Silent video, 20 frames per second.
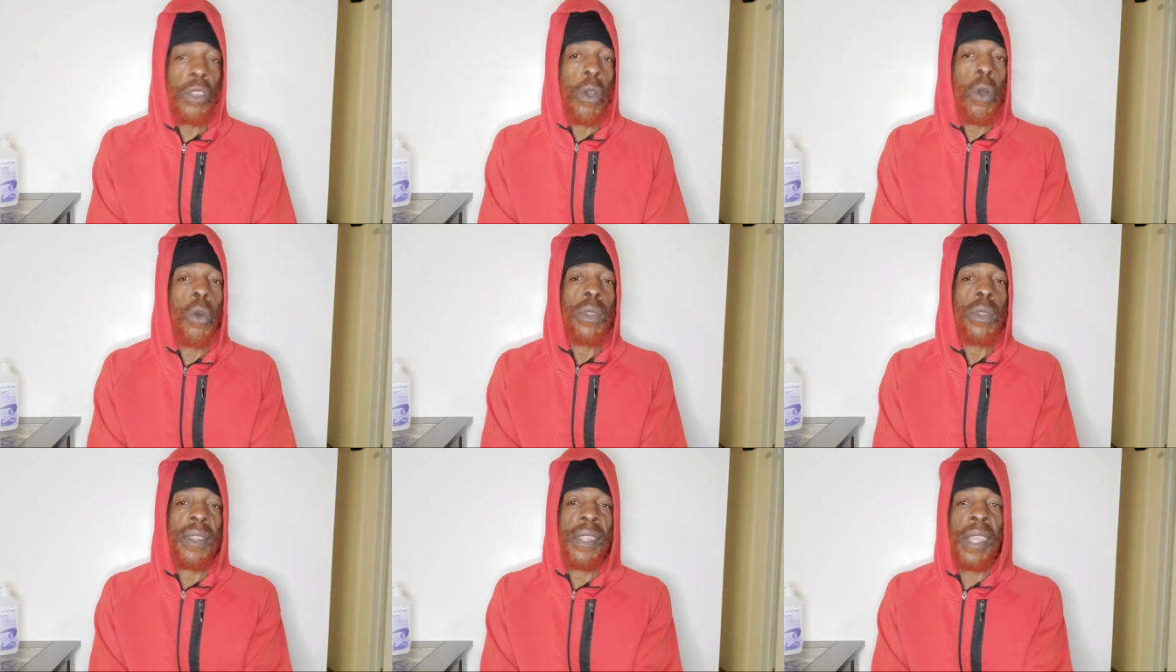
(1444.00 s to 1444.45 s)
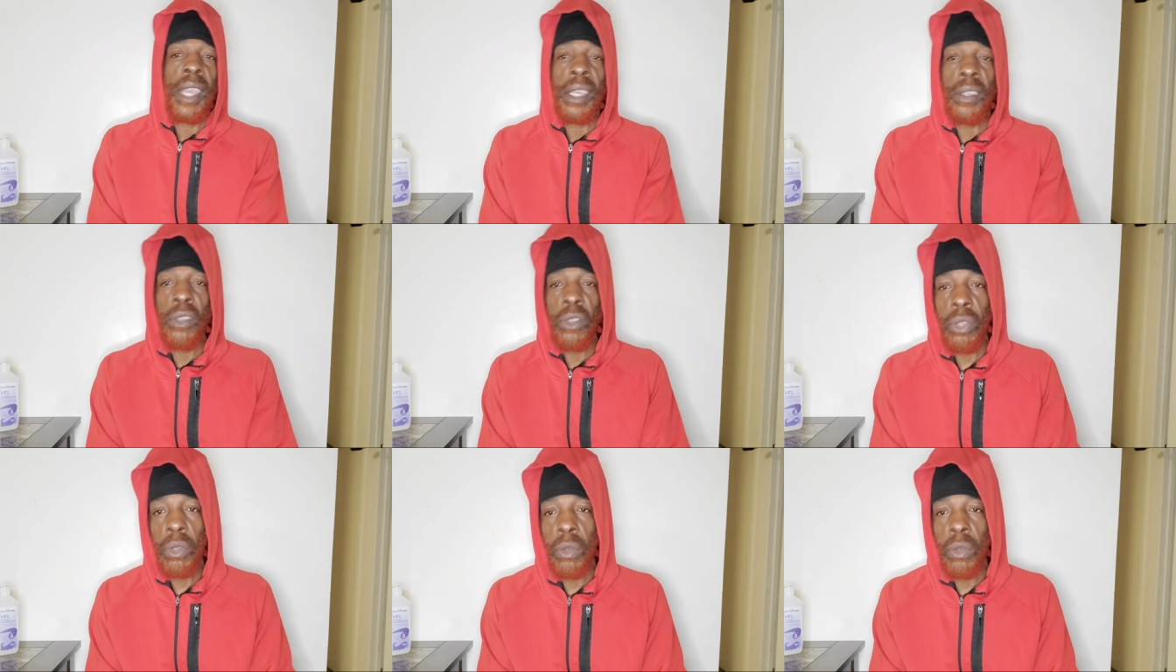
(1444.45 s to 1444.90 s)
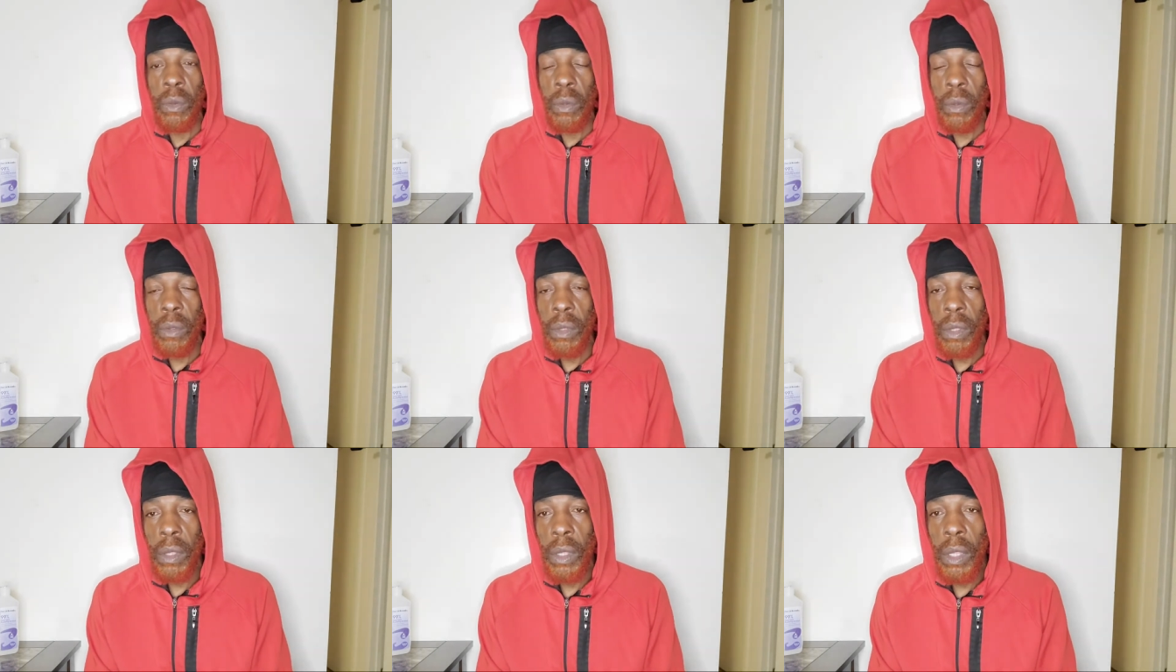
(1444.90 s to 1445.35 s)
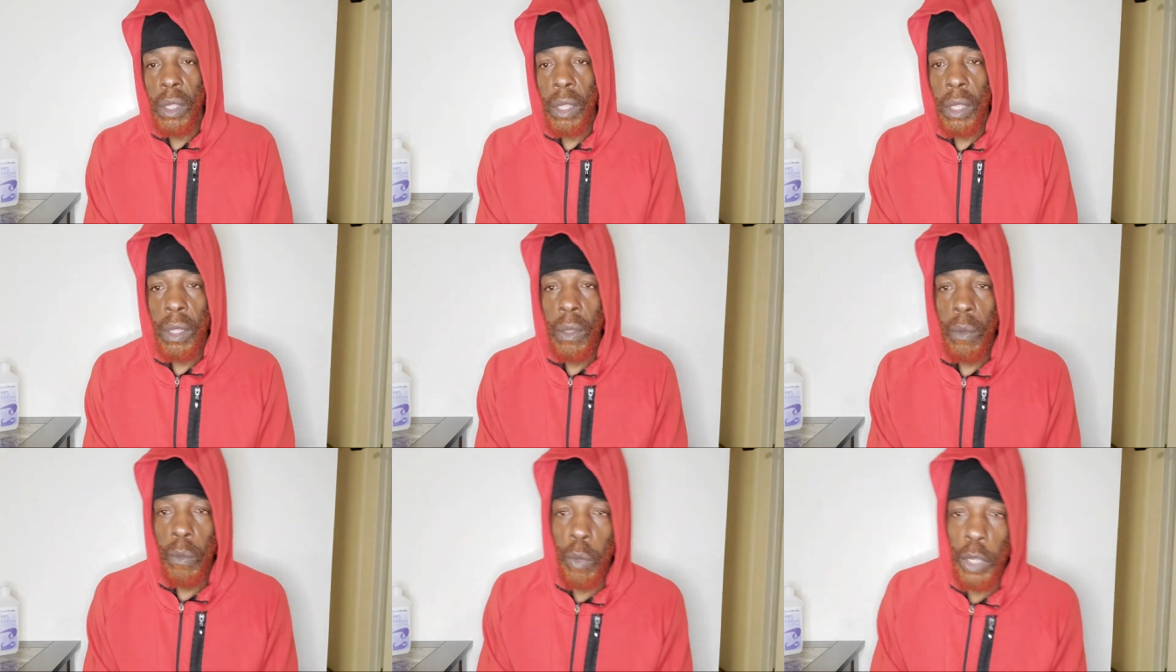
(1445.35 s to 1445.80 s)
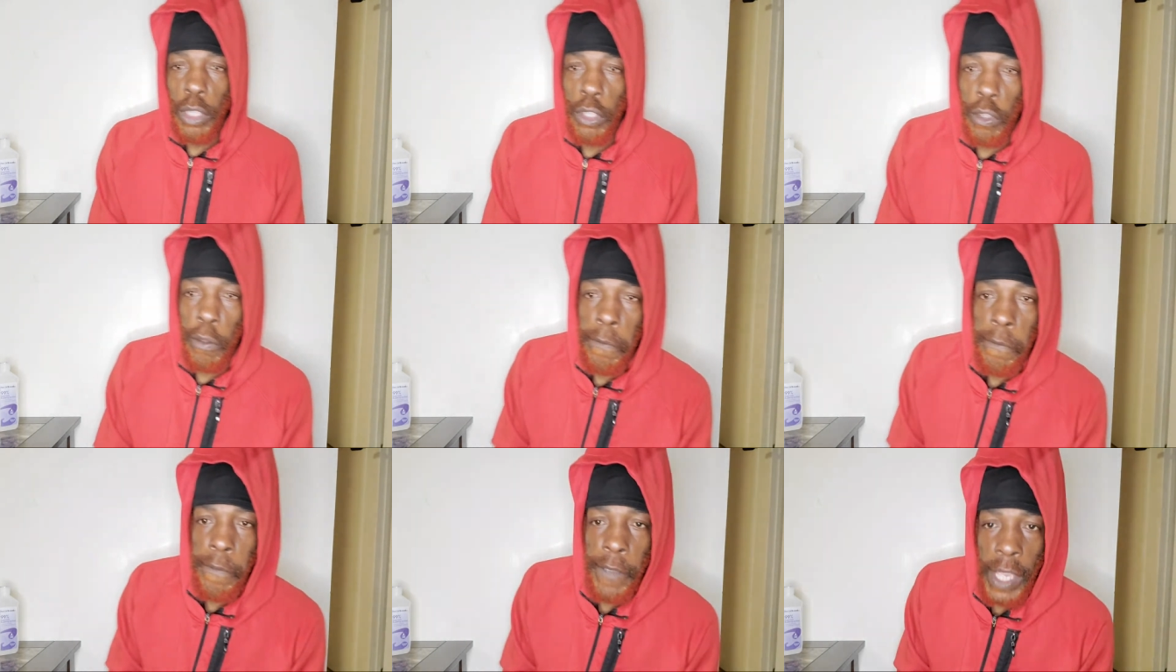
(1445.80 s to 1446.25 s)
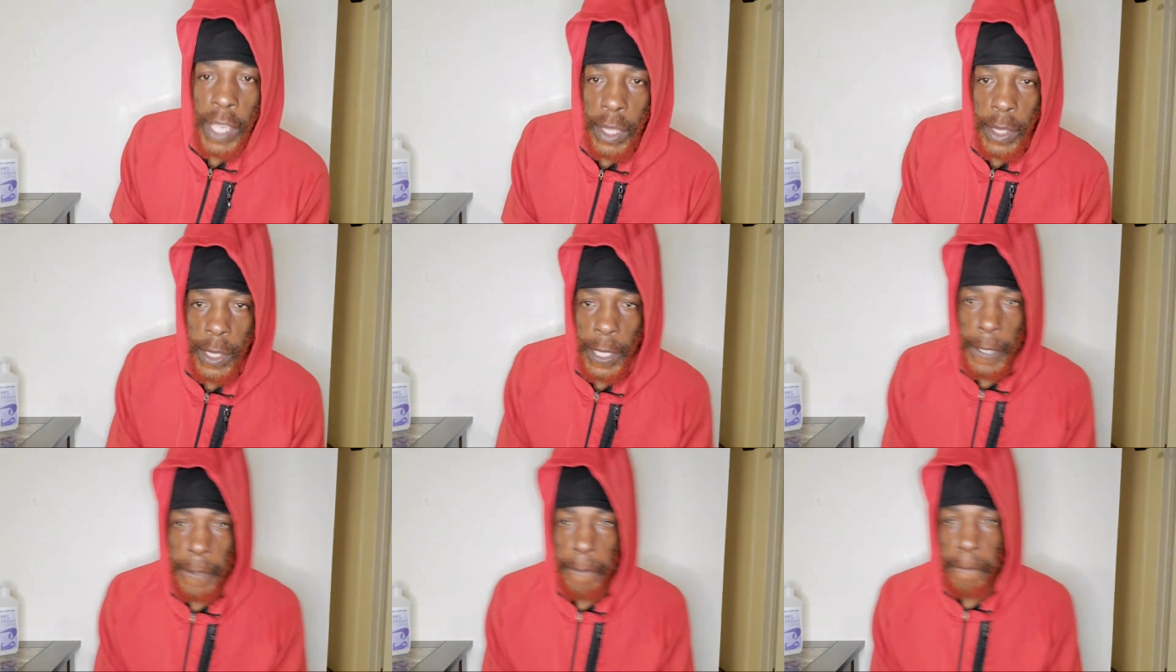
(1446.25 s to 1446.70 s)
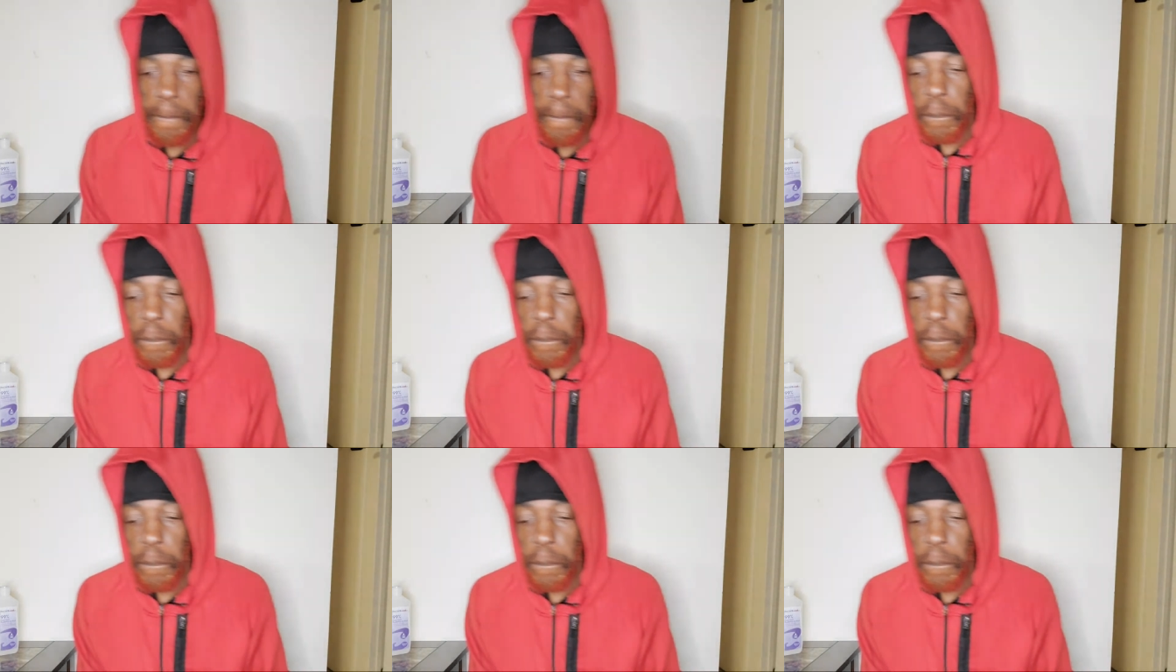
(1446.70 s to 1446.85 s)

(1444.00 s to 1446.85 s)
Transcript: ordained to what you feeds it.